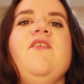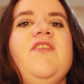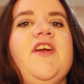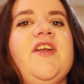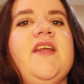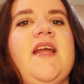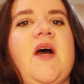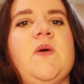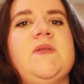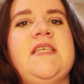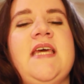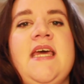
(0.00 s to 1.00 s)
Figured it
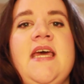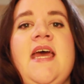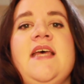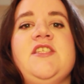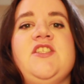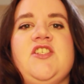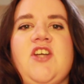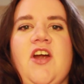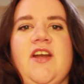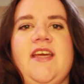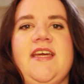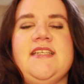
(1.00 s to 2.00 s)
out,
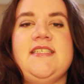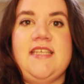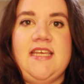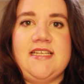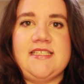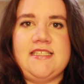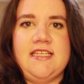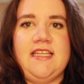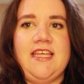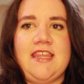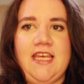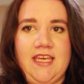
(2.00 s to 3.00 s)
started
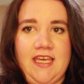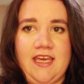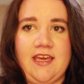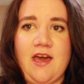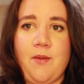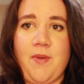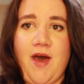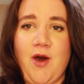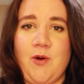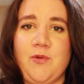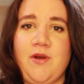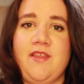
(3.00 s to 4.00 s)
instantly thinking
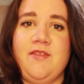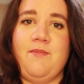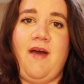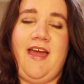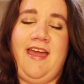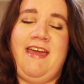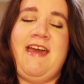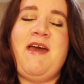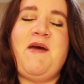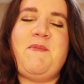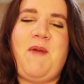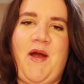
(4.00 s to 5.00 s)
about my
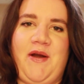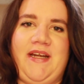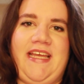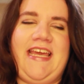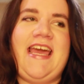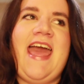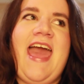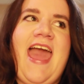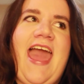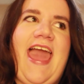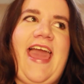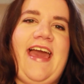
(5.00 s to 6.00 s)
party.
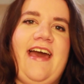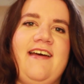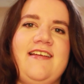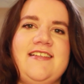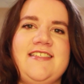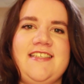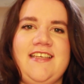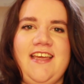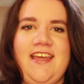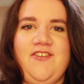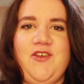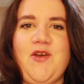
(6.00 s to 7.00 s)
And
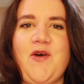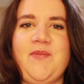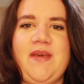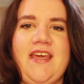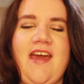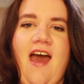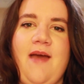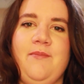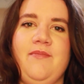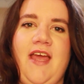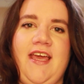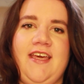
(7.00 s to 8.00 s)
if you know me,
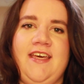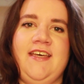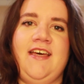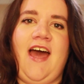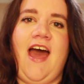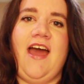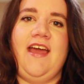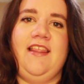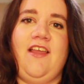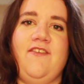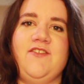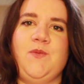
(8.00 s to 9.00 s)
I
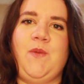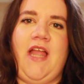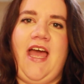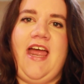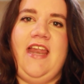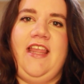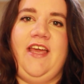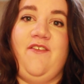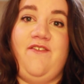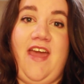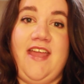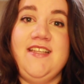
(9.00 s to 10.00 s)
love to plan like
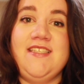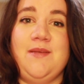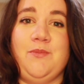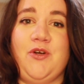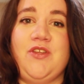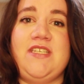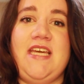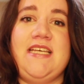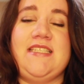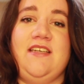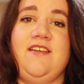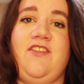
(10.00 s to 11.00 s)
events and
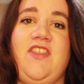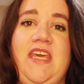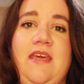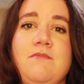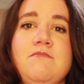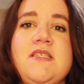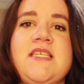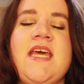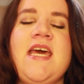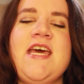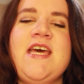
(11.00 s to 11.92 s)
birthdays and themes.